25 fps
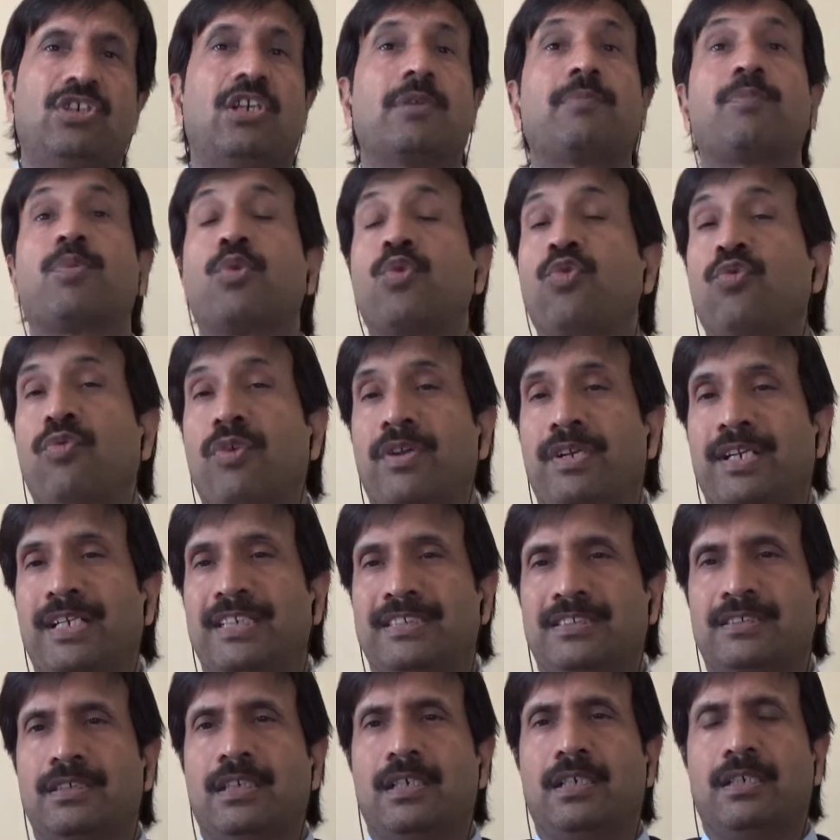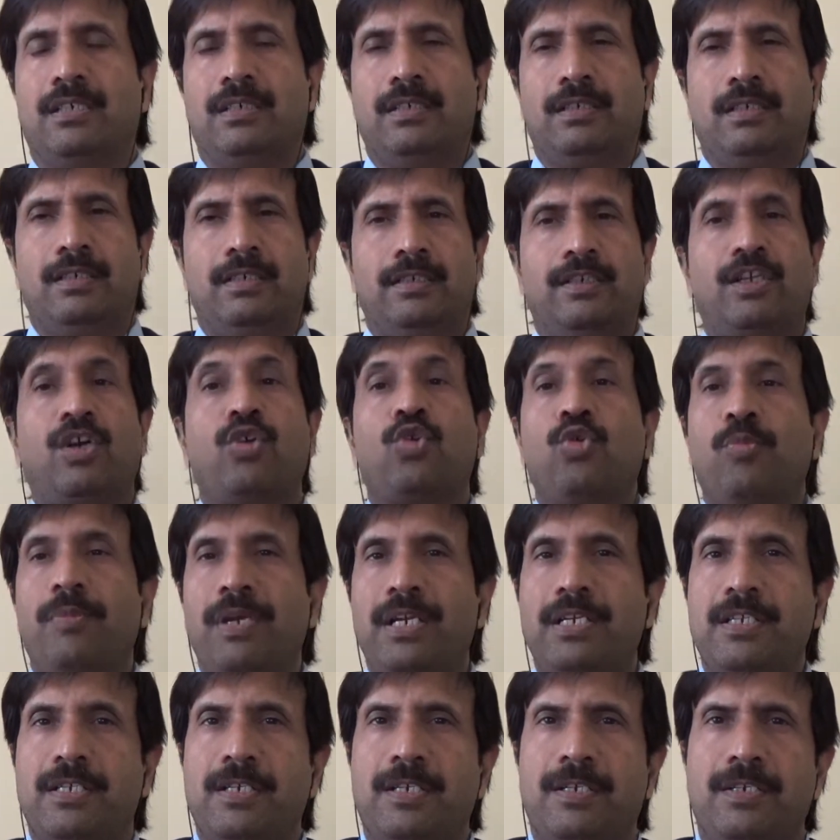not proven it's not uh,
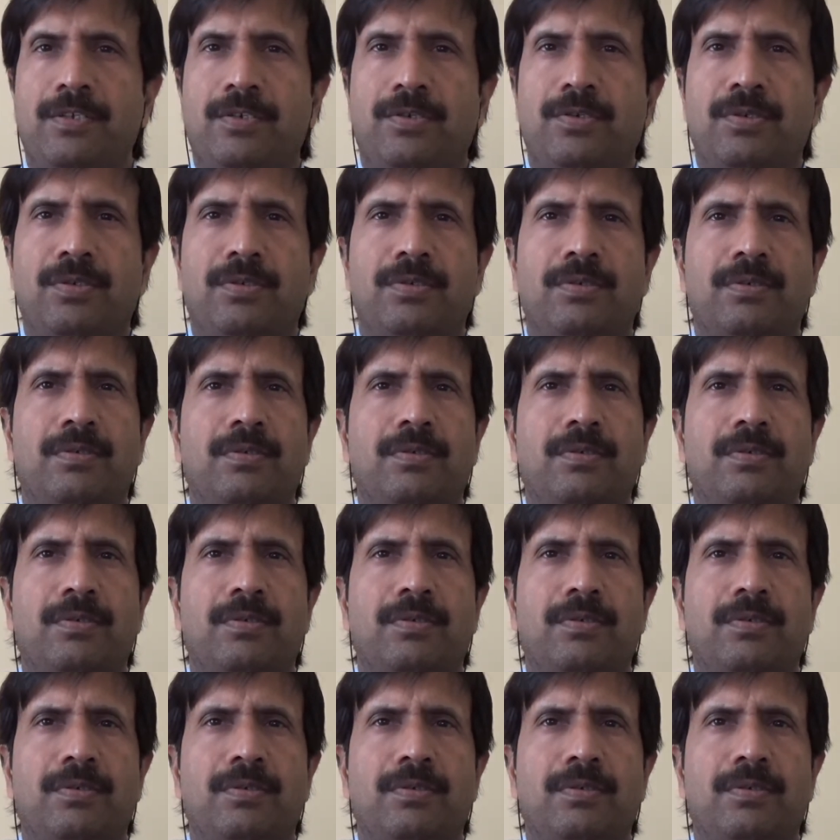documented you know